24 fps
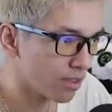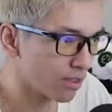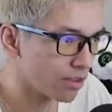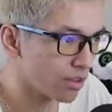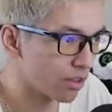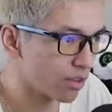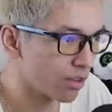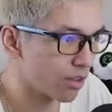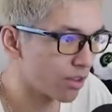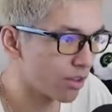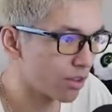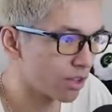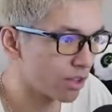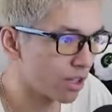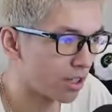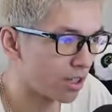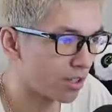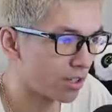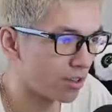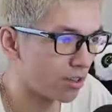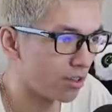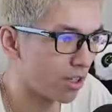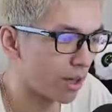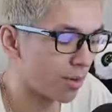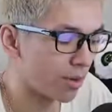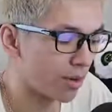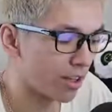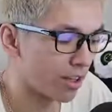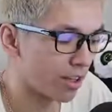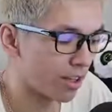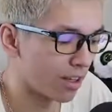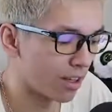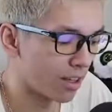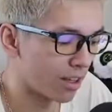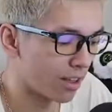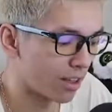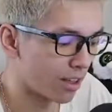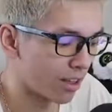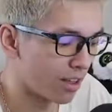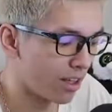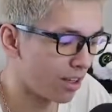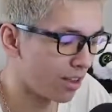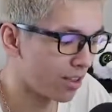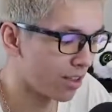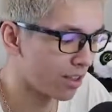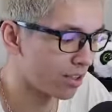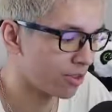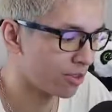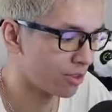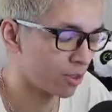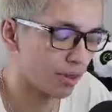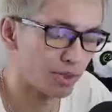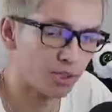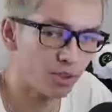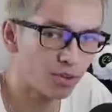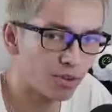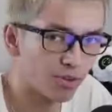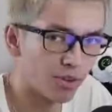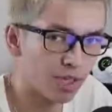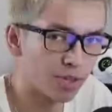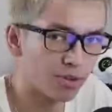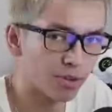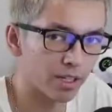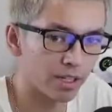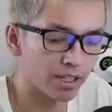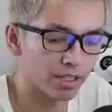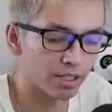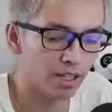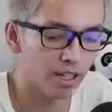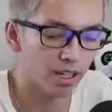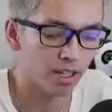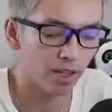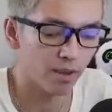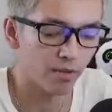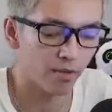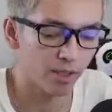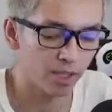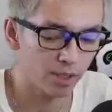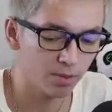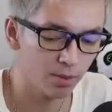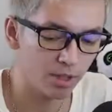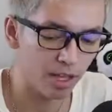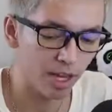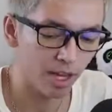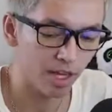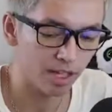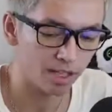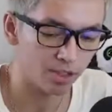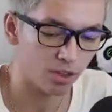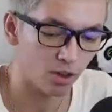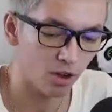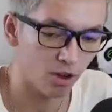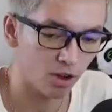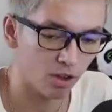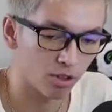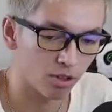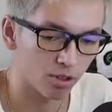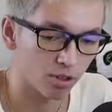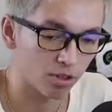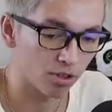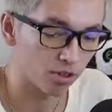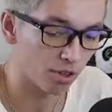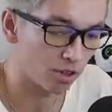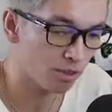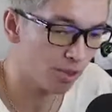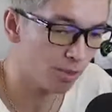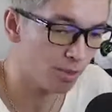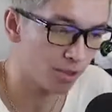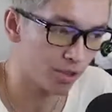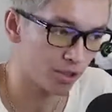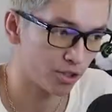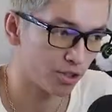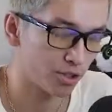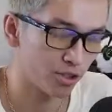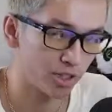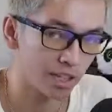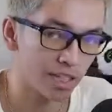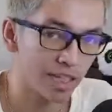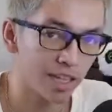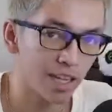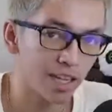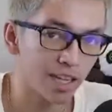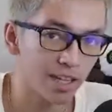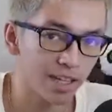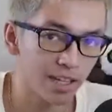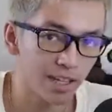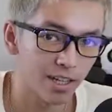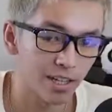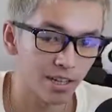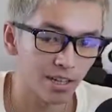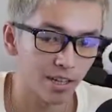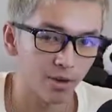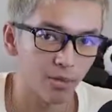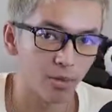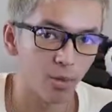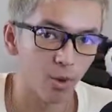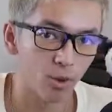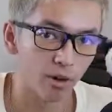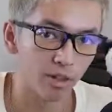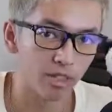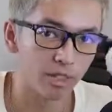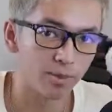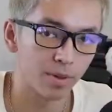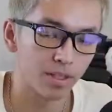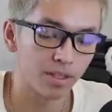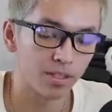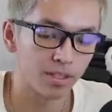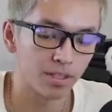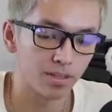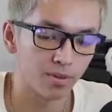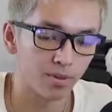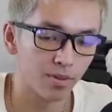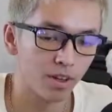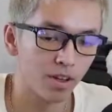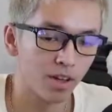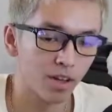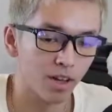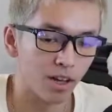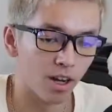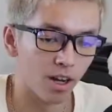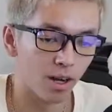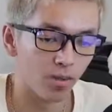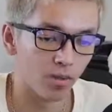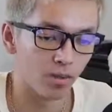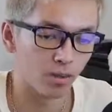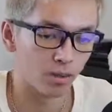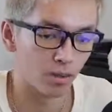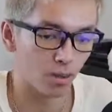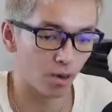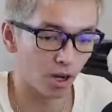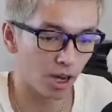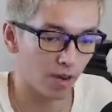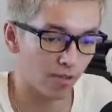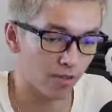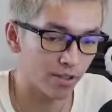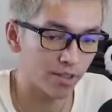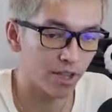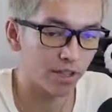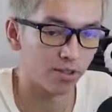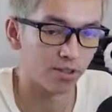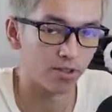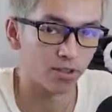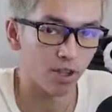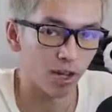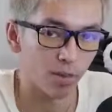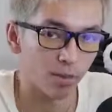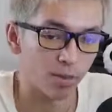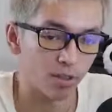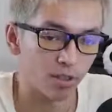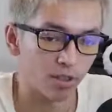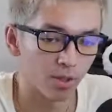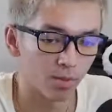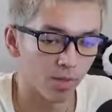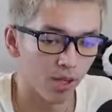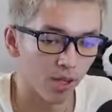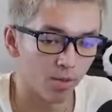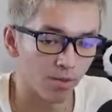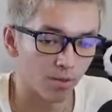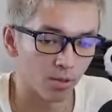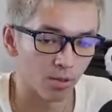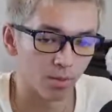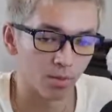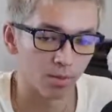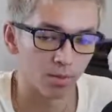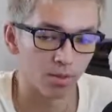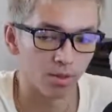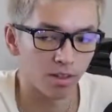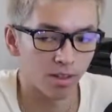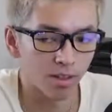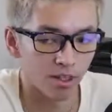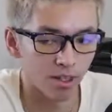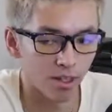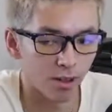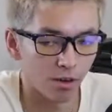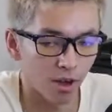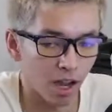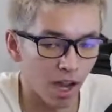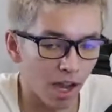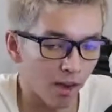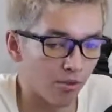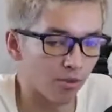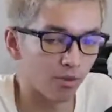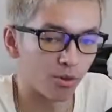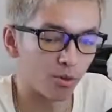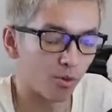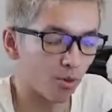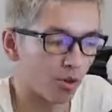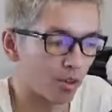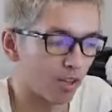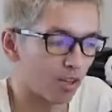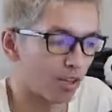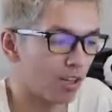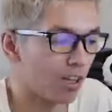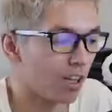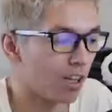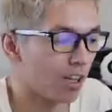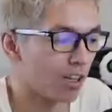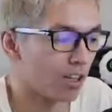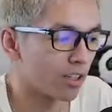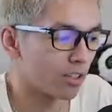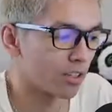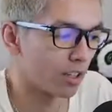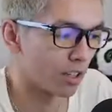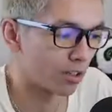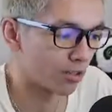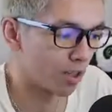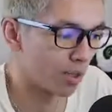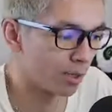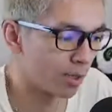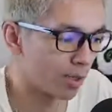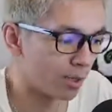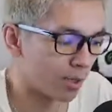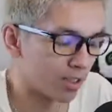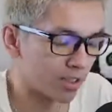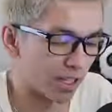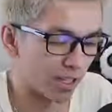So there's a lot to do that, but like the key thing is, especially with Facebook, guys, Facebook ads are slowly but surely getting more expensive. There's more advertisers hopping on the platform. Everyone starting dropshipping